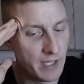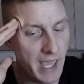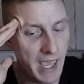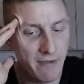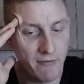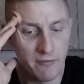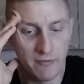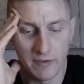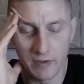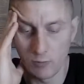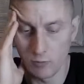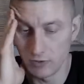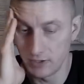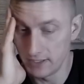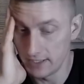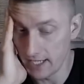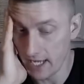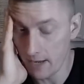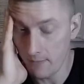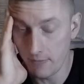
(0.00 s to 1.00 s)
everything what
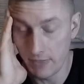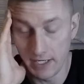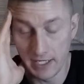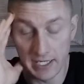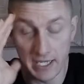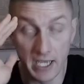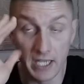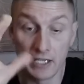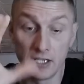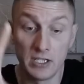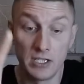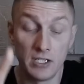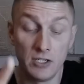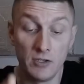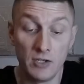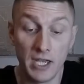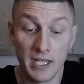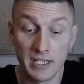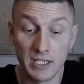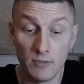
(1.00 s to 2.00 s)
is happening at
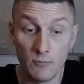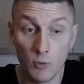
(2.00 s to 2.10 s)
the